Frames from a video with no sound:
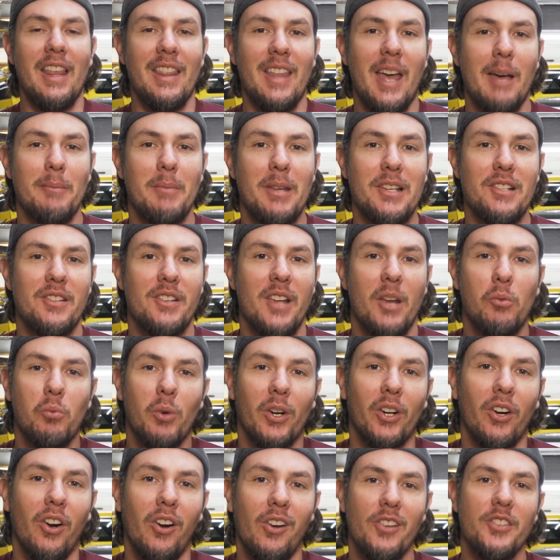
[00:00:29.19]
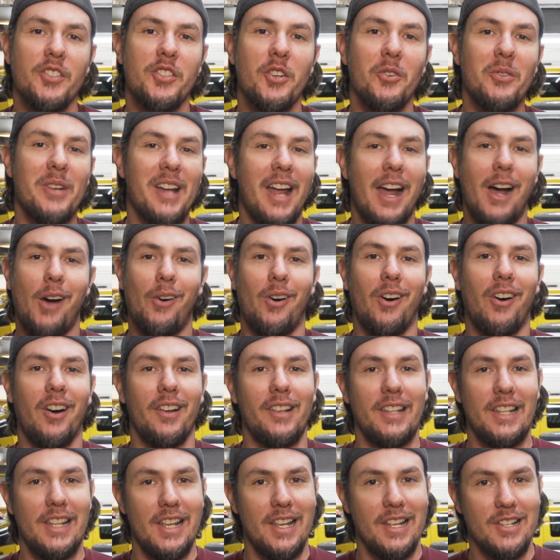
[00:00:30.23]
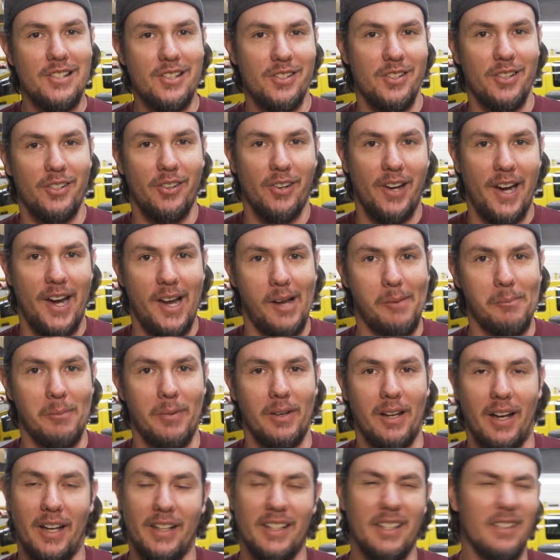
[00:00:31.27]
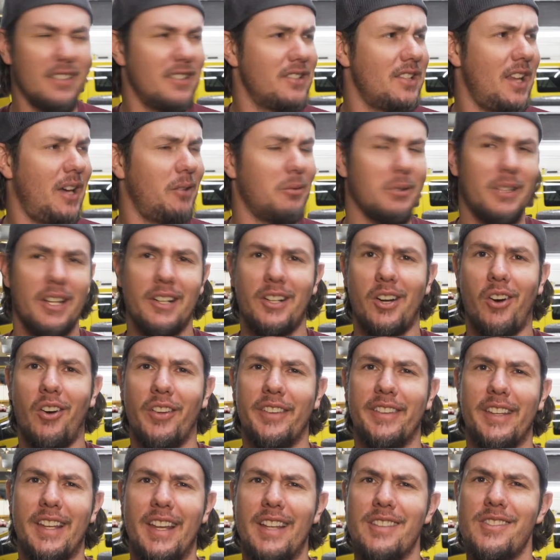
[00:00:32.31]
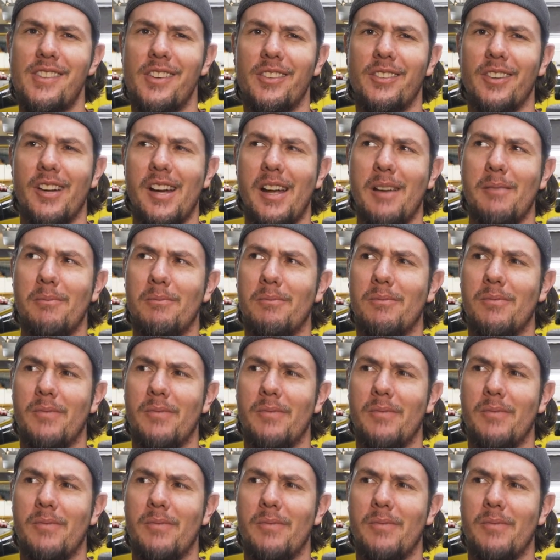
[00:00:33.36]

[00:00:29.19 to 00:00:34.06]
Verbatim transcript: That being said, we're also now on the Instagram. I is that what they call it? The Instagram?